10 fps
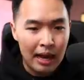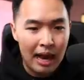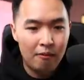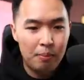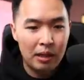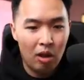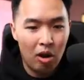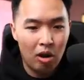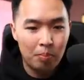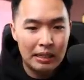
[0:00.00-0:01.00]
I have been
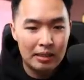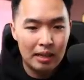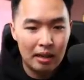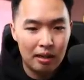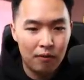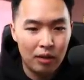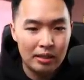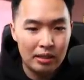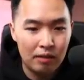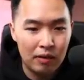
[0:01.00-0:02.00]
long on PSEC for
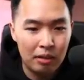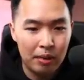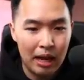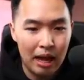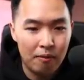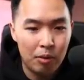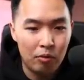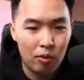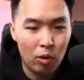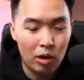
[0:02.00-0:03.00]
its dividend, but I have been
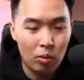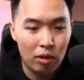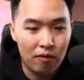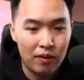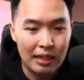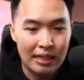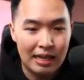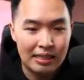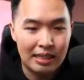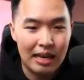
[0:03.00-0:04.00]
rewarded with
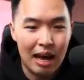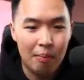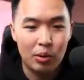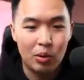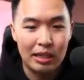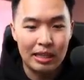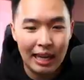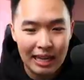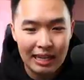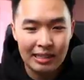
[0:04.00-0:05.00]
fantastic capital
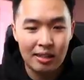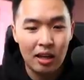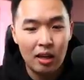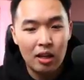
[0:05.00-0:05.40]
gains.